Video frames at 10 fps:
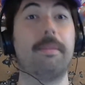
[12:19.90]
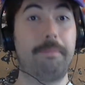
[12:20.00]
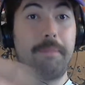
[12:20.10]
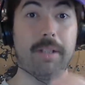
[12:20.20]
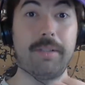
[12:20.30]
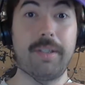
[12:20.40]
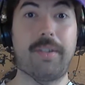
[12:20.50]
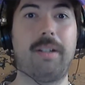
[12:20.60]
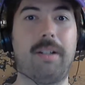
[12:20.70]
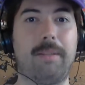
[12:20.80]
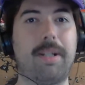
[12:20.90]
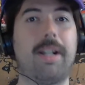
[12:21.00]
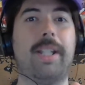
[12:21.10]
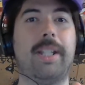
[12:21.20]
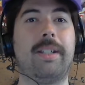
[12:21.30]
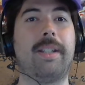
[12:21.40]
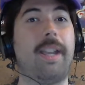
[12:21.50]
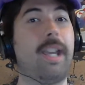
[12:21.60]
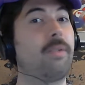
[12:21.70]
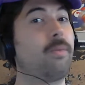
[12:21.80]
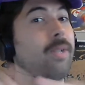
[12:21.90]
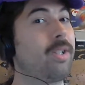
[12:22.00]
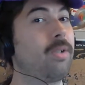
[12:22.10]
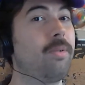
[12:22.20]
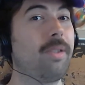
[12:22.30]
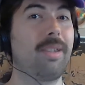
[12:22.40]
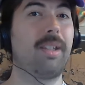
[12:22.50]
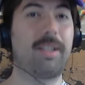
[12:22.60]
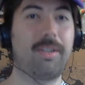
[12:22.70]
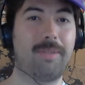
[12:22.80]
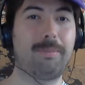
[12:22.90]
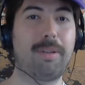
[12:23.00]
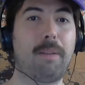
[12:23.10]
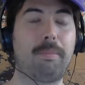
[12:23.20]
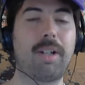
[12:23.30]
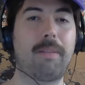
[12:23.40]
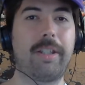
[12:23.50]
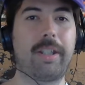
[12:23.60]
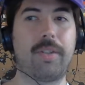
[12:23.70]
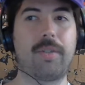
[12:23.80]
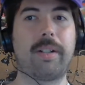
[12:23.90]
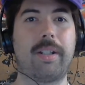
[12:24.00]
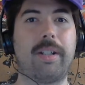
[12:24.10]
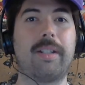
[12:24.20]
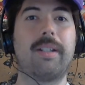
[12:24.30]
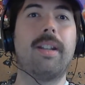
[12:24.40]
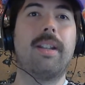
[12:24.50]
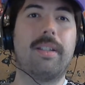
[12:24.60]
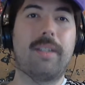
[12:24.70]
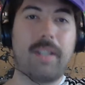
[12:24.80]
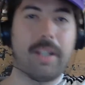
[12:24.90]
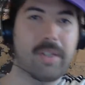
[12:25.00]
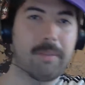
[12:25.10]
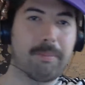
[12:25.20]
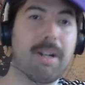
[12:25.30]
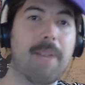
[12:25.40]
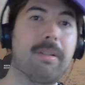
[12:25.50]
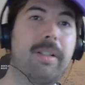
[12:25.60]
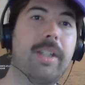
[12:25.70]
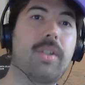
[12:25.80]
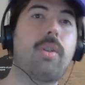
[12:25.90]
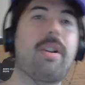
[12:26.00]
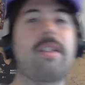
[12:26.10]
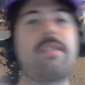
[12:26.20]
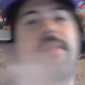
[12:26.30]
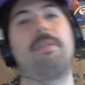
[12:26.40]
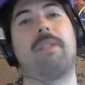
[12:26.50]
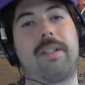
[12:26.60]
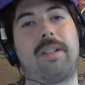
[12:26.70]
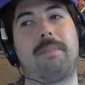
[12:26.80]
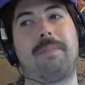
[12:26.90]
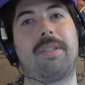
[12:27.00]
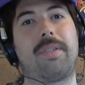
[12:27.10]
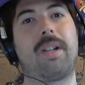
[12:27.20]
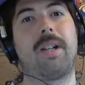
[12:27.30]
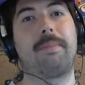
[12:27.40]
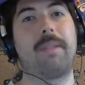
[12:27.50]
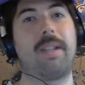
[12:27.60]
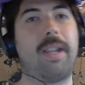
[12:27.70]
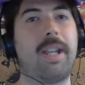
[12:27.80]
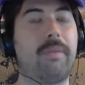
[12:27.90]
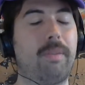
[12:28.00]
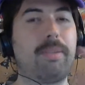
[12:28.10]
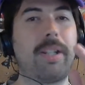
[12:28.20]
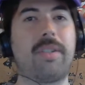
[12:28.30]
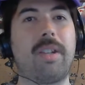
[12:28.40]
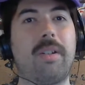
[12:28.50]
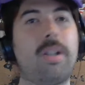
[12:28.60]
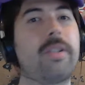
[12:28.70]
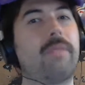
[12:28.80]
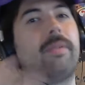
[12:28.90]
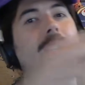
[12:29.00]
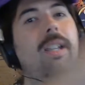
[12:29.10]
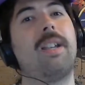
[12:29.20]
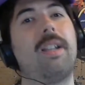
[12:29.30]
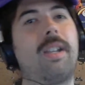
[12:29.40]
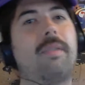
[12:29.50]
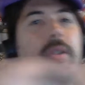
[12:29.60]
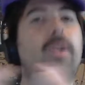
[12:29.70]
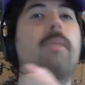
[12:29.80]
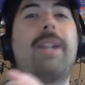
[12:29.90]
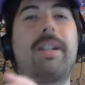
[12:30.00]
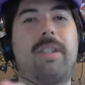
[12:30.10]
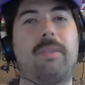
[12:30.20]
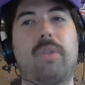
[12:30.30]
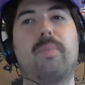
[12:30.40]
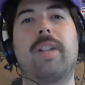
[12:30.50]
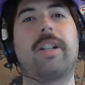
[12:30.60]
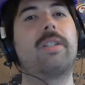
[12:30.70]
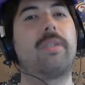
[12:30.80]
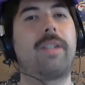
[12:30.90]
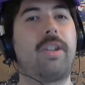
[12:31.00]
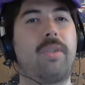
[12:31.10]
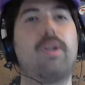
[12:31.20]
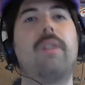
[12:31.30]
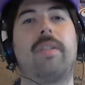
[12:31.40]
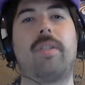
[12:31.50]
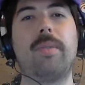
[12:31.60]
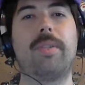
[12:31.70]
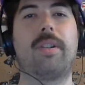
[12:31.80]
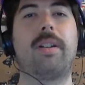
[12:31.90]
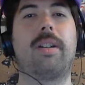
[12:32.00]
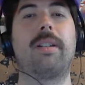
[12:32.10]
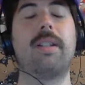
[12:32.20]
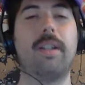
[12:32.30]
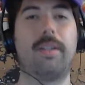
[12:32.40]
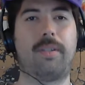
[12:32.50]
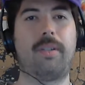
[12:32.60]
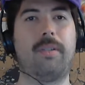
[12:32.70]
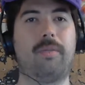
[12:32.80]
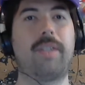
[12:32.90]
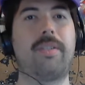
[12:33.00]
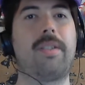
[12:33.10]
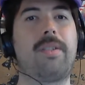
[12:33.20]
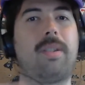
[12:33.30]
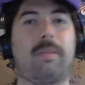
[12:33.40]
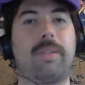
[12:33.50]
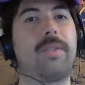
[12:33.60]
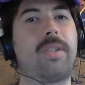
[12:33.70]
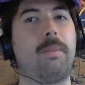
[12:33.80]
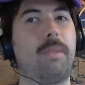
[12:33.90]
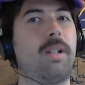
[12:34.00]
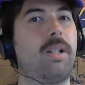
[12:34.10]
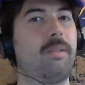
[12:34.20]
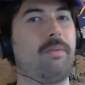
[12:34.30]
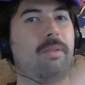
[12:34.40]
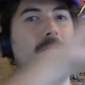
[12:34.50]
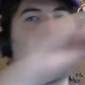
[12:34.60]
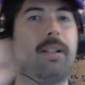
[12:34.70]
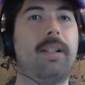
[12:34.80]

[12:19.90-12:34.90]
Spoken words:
build this Arabaya, and when you think you have properly constructed it, then you have to properly transport it to the pit stop. And if it breaks down along the way, you have to go back to the roadblock location where all the tools are to fix it. So if the wheels come off or